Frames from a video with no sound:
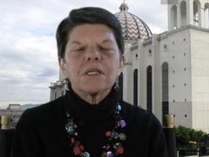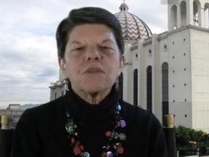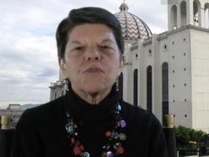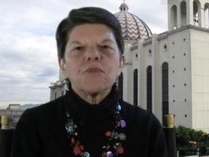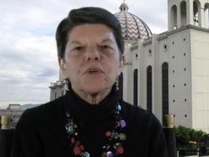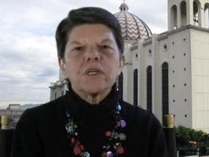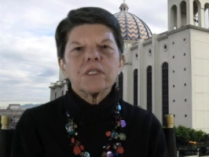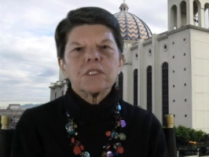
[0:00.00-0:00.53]

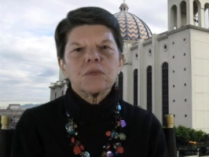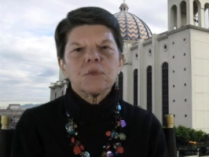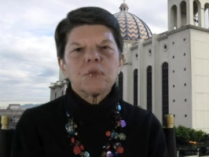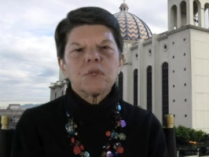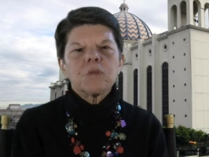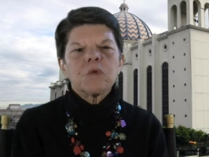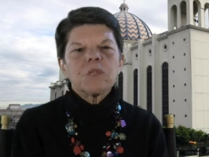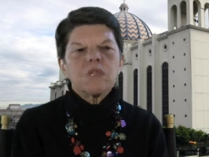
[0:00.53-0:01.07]
and for his
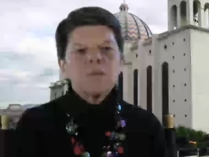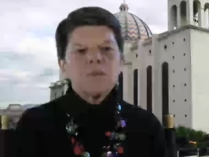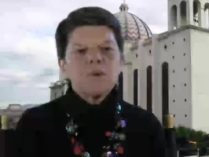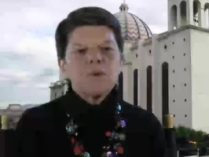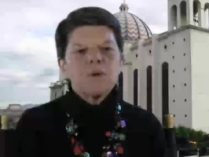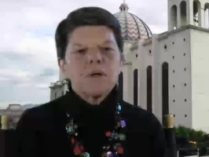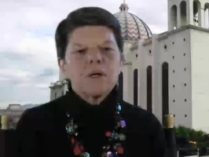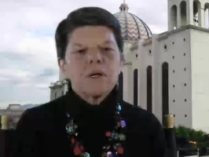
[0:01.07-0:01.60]
work with the
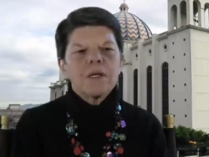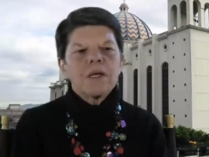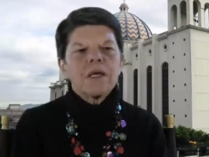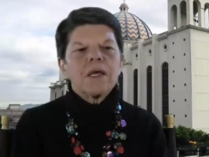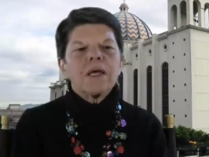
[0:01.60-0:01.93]
poor.